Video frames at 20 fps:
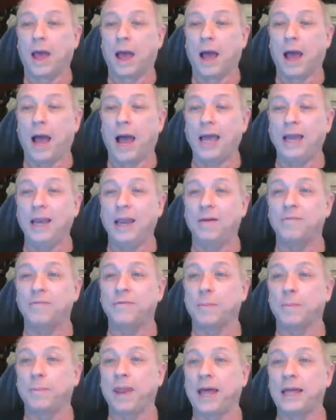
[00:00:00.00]
I love
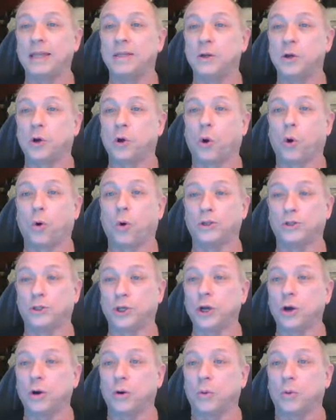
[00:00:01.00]
the blood and gore
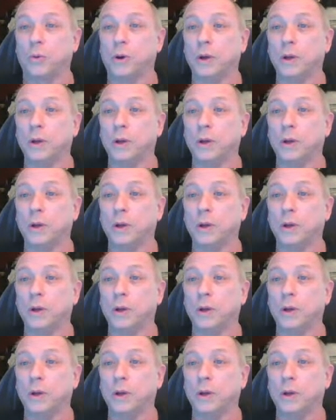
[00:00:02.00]
too,